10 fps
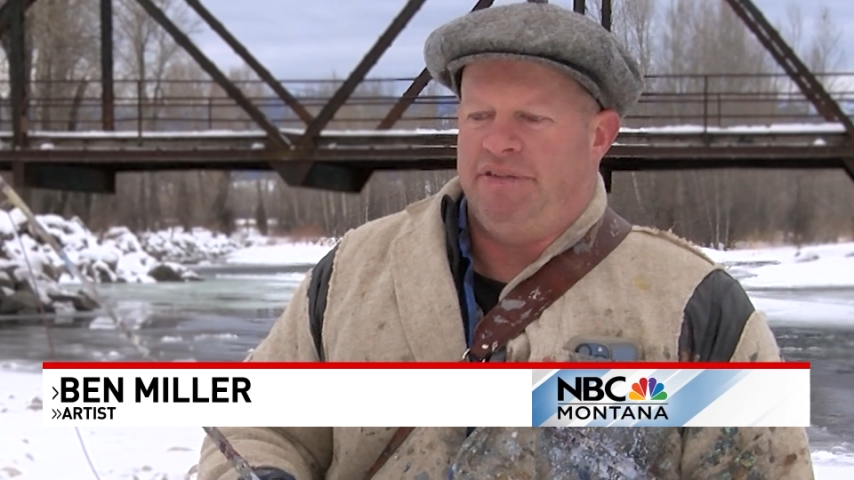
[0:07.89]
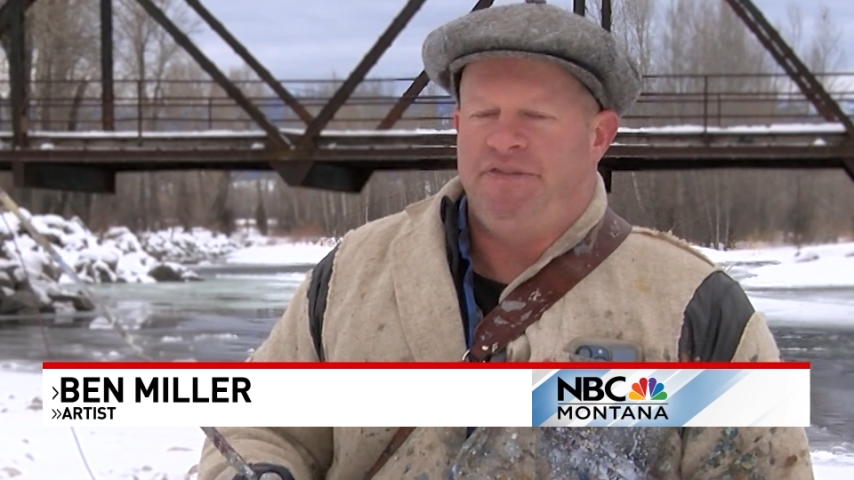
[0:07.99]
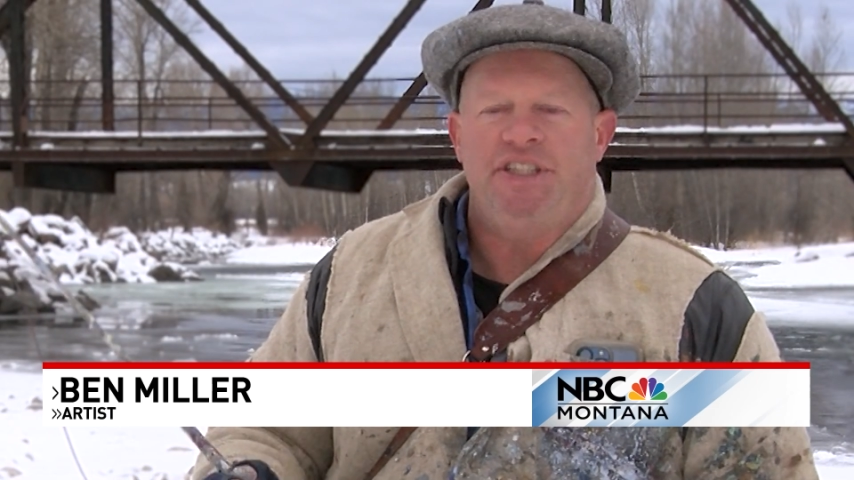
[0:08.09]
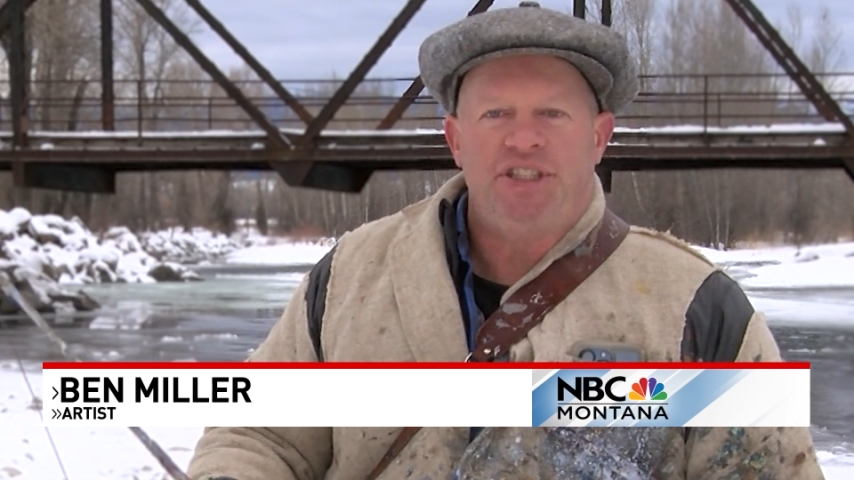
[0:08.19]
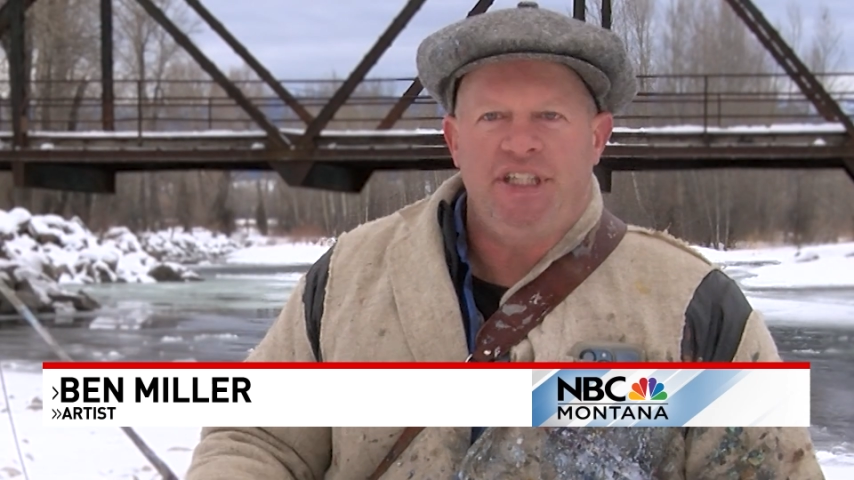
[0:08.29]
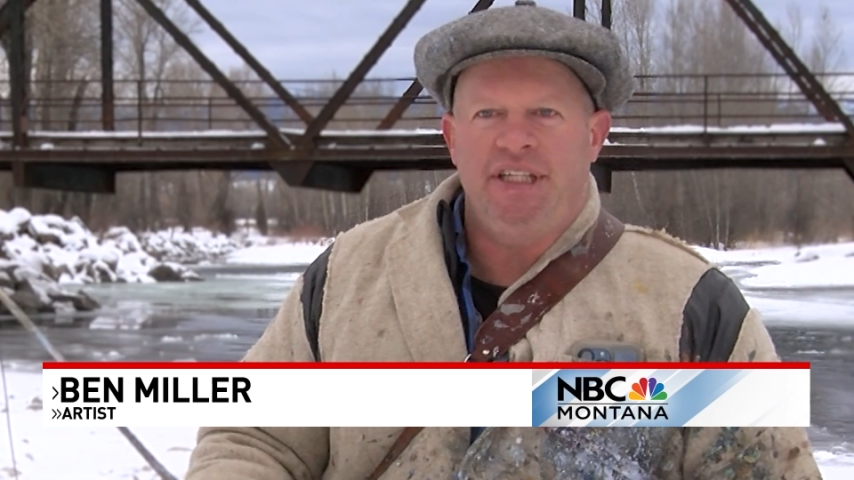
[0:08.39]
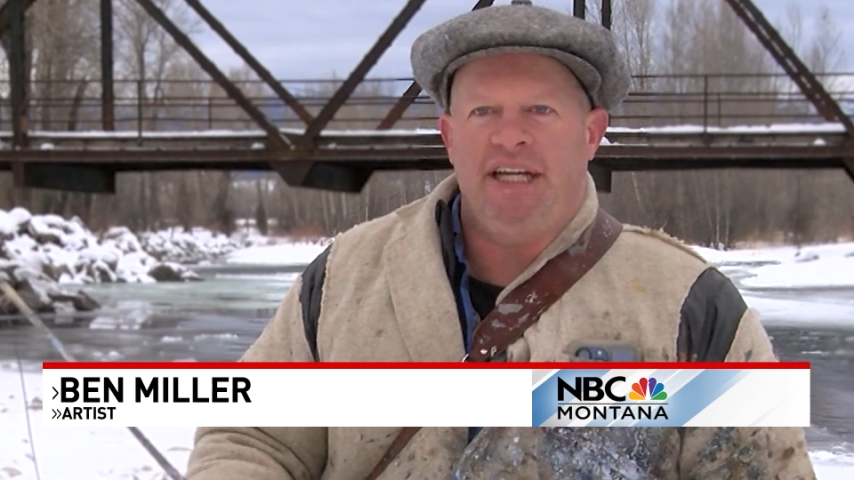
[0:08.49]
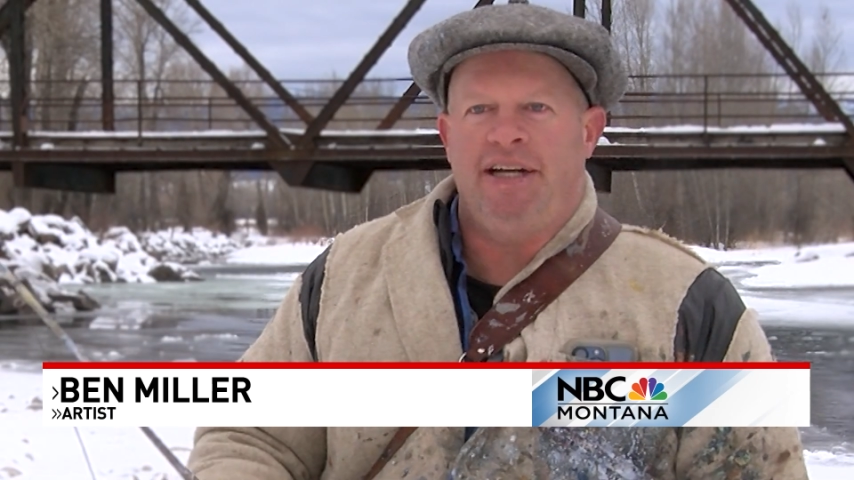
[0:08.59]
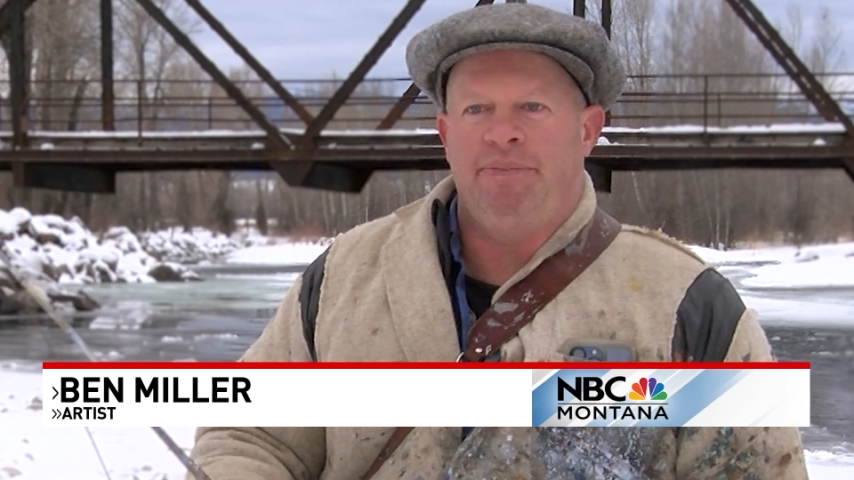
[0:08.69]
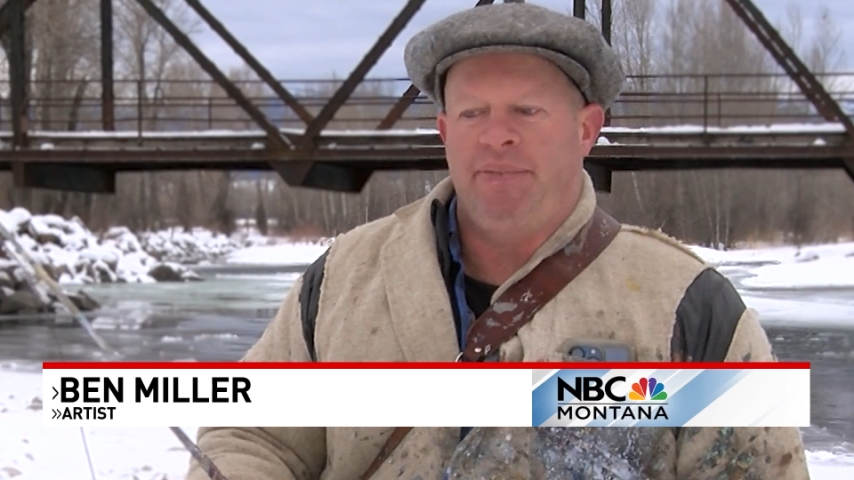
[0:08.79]
fishing
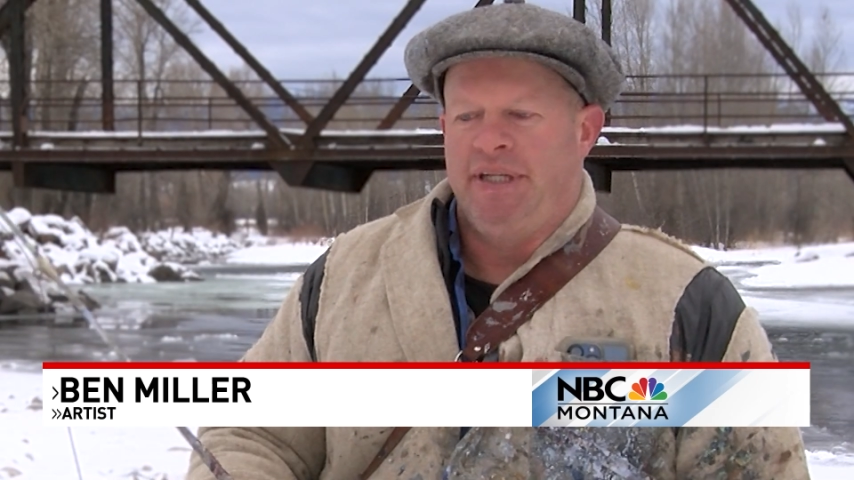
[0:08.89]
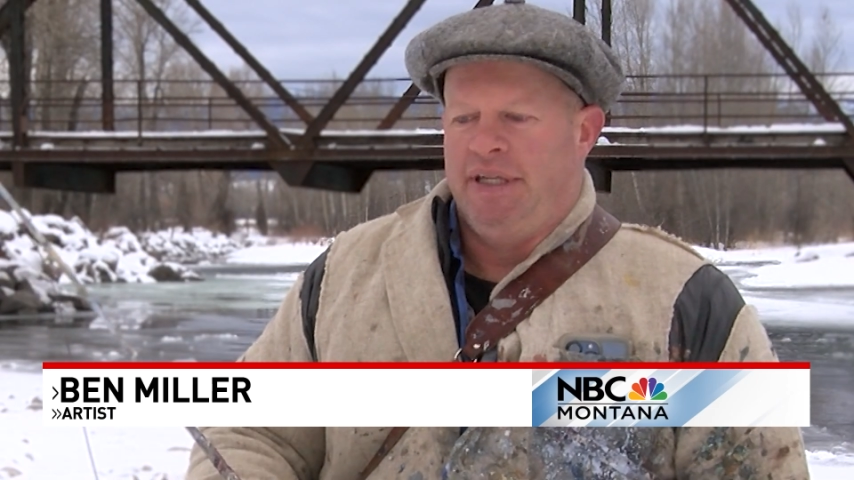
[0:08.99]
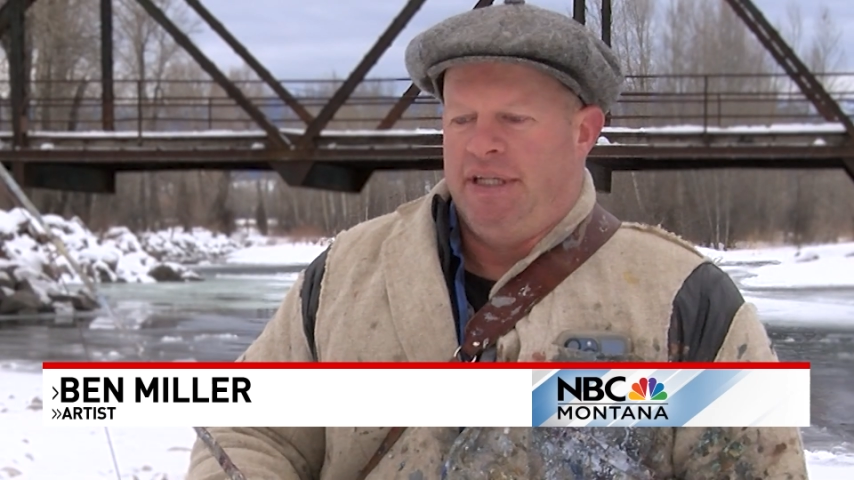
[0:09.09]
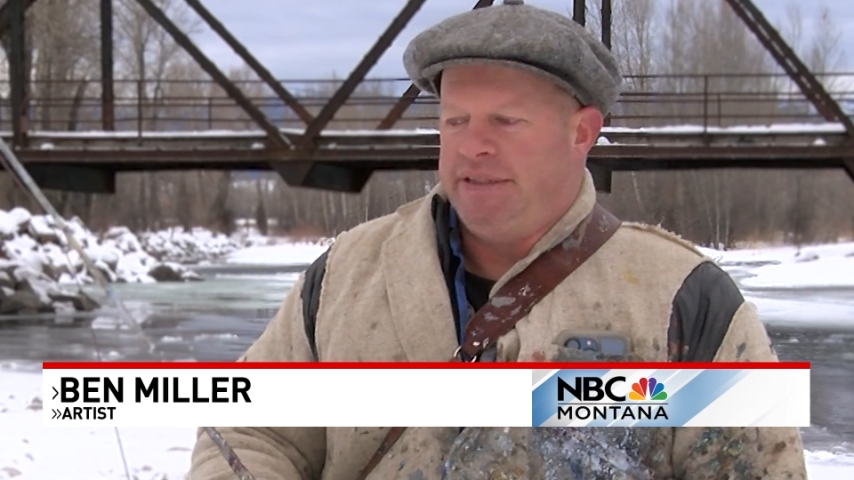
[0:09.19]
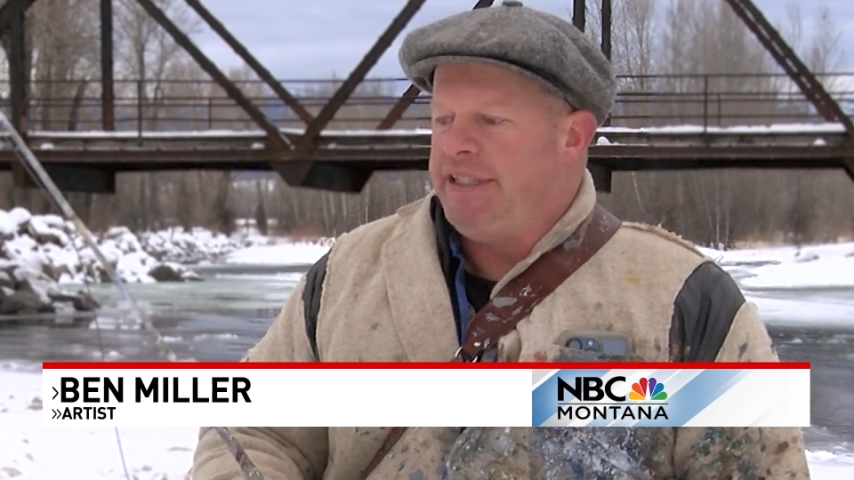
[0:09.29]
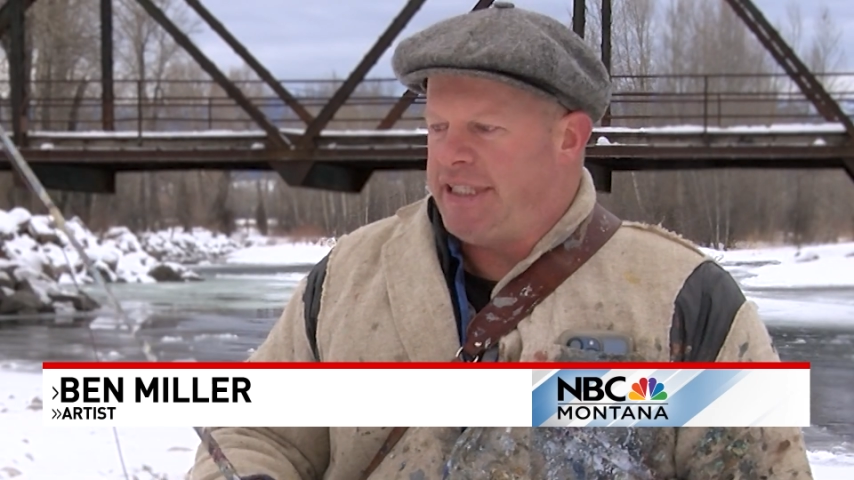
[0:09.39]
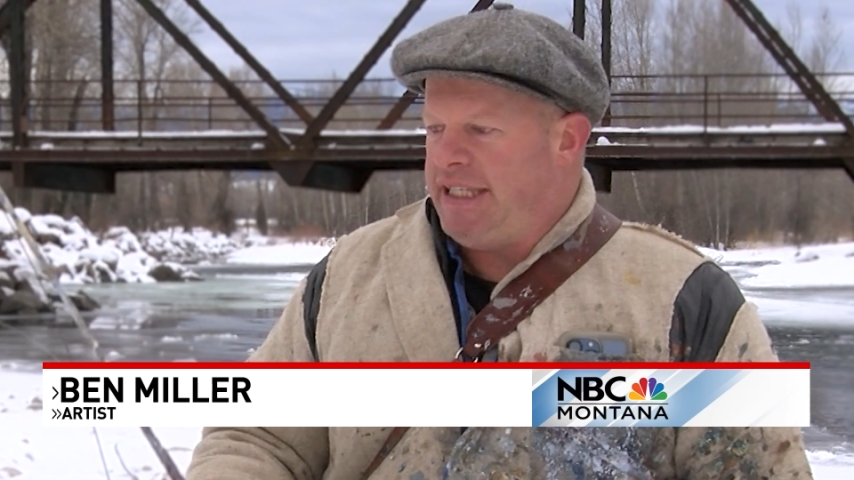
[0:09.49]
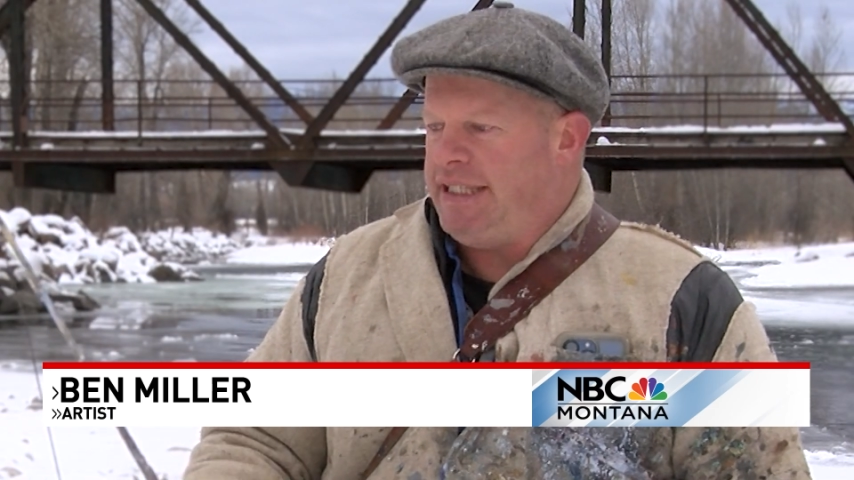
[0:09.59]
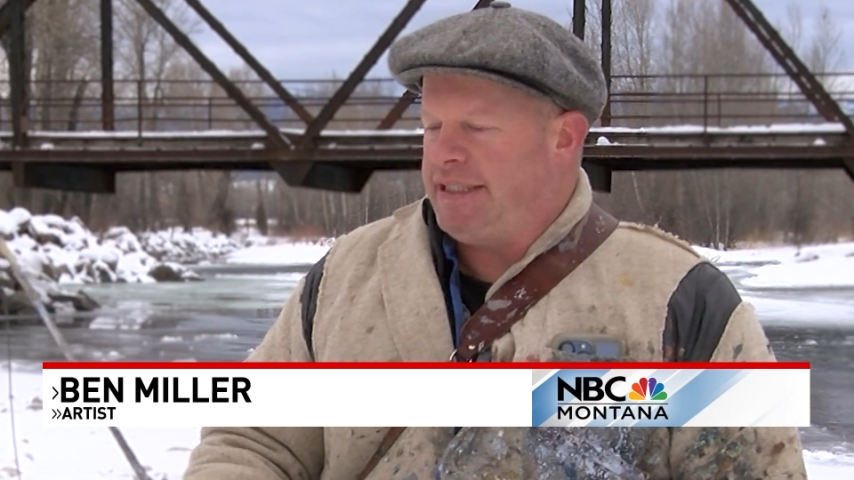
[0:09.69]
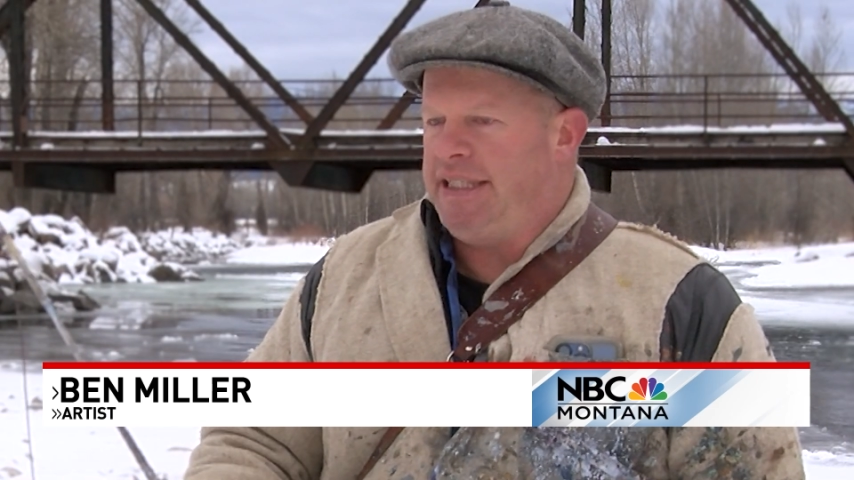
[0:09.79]
them,
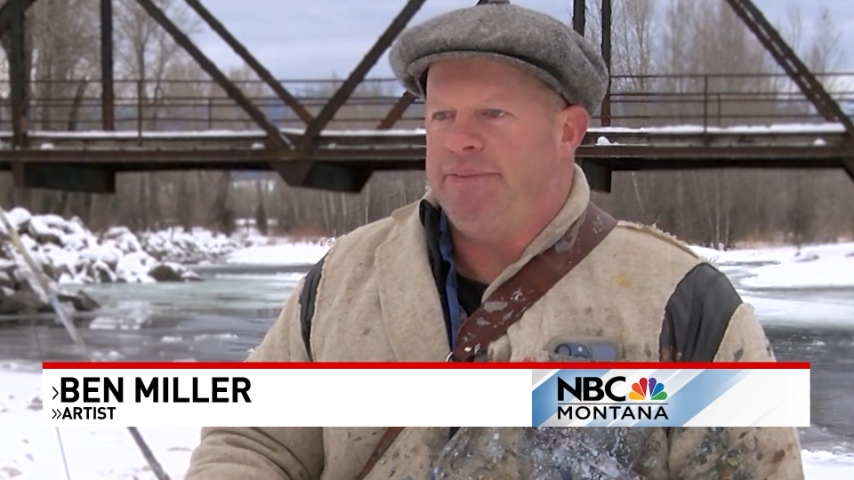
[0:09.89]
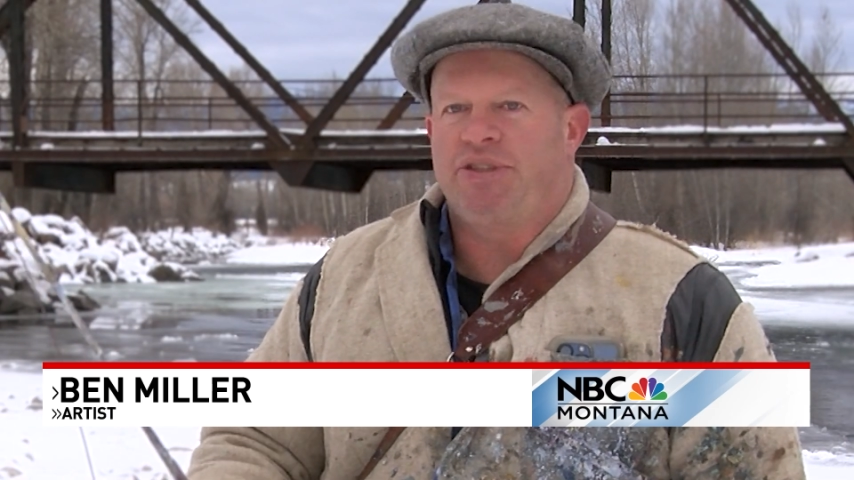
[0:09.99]
looking at them,